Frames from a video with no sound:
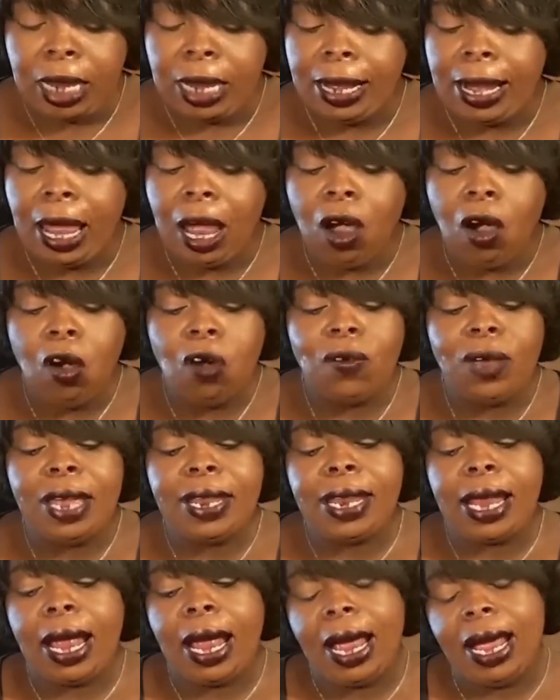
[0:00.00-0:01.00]
Now, over
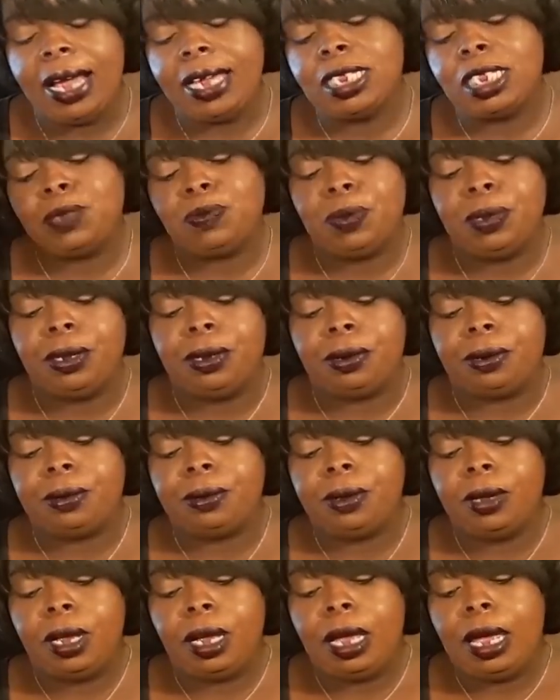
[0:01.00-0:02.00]
at the
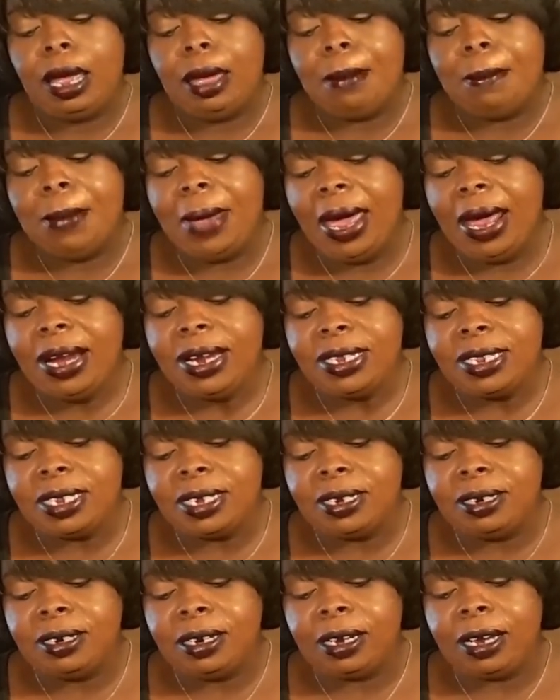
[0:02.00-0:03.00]
hospital,
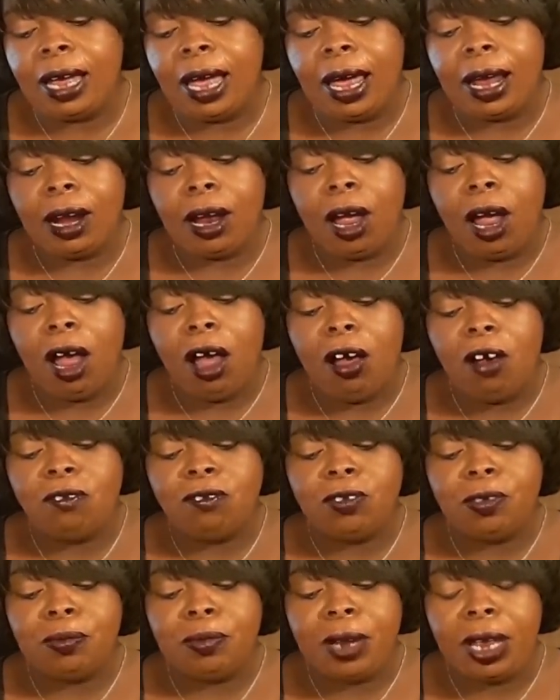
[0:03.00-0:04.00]
Madison then got a call
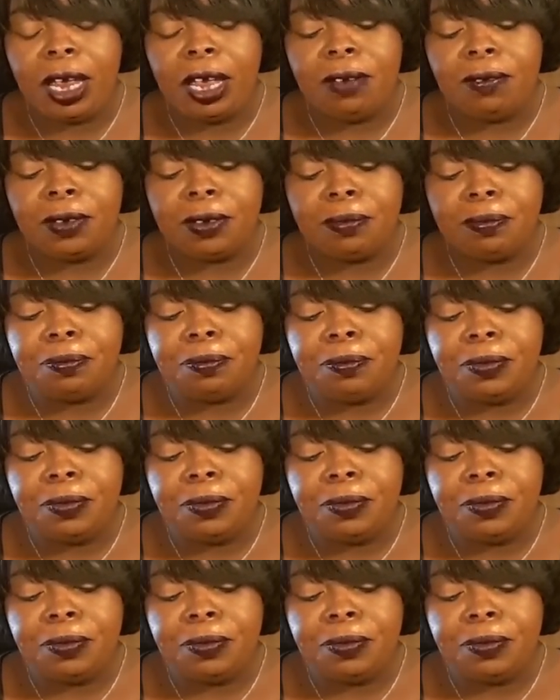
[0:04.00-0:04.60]
from David